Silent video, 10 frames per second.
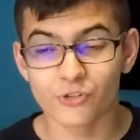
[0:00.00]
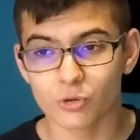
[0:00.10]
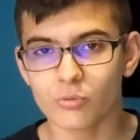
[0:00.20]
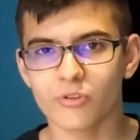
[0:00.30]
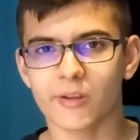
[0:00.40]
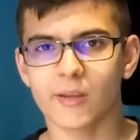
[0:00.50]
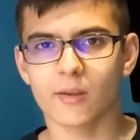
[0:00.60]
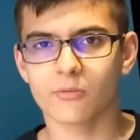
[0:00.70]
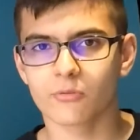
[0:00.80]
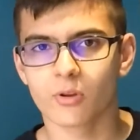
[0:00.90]
excuse, I
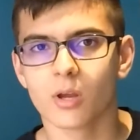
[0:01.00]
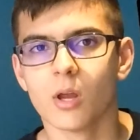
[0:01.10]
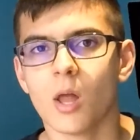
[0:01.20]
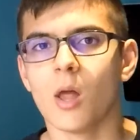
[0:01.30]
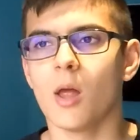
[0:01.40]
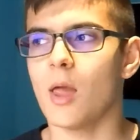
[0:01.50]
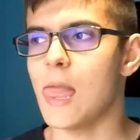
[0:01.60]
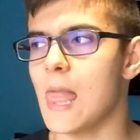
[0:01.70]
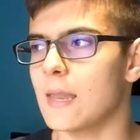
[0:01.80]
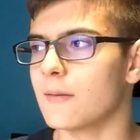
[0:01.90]
guess.
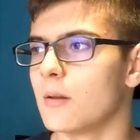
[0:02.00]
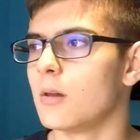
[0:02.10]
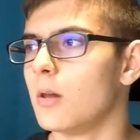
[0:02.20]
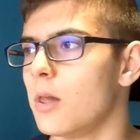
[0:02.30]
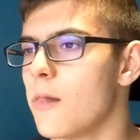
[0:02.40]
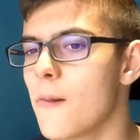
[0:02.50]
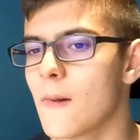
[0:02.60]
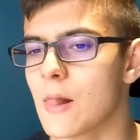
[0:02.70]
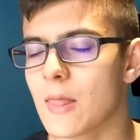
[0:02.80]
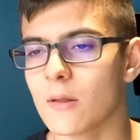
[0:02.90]
And
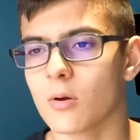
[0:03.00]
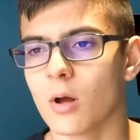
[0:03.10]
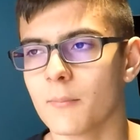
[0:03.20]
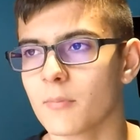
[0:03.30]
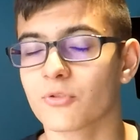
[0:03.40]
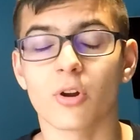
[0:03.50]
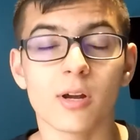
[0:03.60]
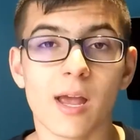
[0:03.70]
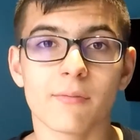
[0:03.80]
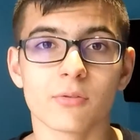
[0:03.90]

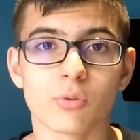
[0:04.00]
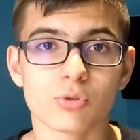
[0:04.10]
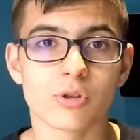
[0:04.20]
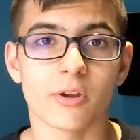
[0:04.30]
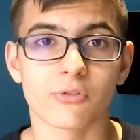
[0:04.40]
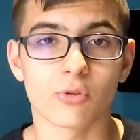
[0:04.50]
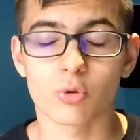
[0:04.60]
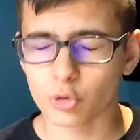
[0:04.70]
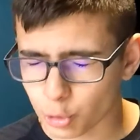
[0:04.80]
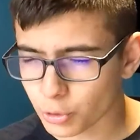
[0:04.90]
sorry I haven't told you guys
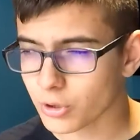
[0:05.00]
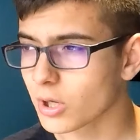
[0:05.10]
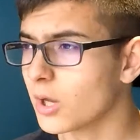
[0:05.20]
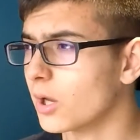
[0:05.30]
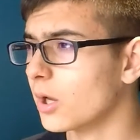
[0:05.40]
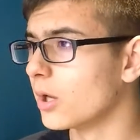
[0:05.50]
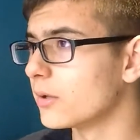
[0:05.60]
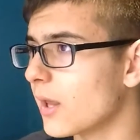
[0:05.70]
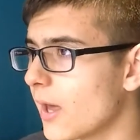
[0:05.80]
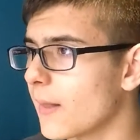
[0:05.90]
sooner
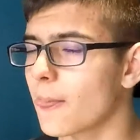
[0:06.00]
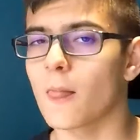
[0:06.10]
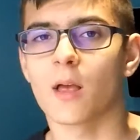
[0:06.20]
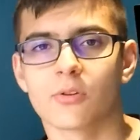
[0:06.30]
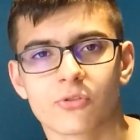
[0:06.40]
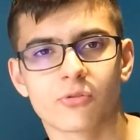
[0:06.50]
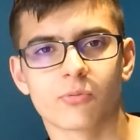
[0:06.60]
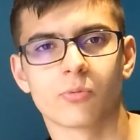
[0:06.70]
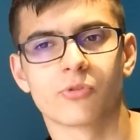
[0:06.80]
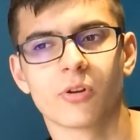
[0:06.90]
that I
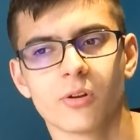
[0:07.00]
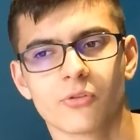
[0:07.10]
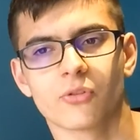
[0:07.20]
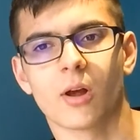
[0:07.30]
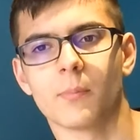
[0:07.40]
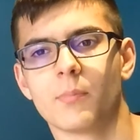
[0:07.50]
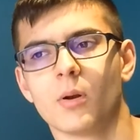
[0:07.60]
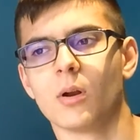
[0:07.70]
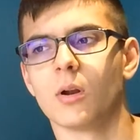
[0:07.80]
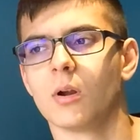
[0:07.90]
was gonna stop
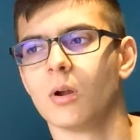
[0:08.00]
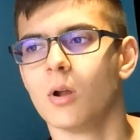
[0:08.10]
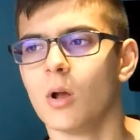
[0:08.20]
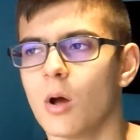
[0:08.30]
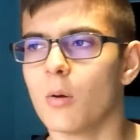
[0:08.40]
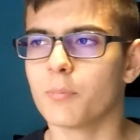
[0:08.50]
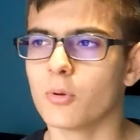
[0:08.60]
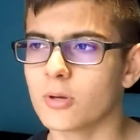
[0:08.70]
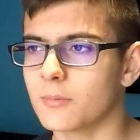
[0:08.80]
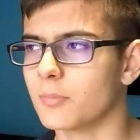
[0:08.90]

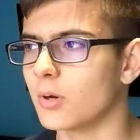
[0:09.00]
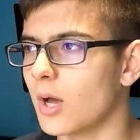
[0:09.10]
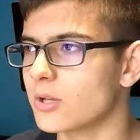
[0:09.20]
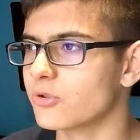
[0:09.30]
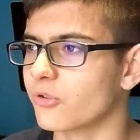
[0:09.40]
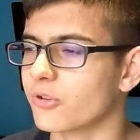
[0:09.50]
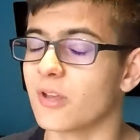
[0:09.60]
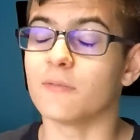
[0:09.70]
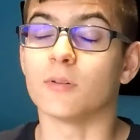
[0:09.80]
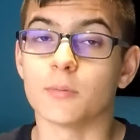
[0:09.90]
uploading, but I just
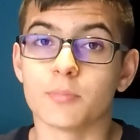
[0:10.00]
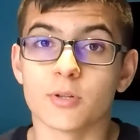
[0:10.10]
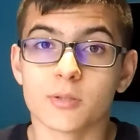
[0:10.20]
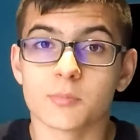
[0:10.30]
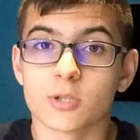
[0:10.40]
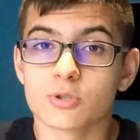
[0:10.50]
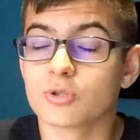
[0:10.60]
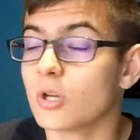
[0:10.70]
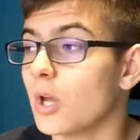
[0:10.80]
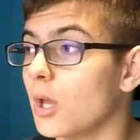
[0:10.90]
gave up pretty much.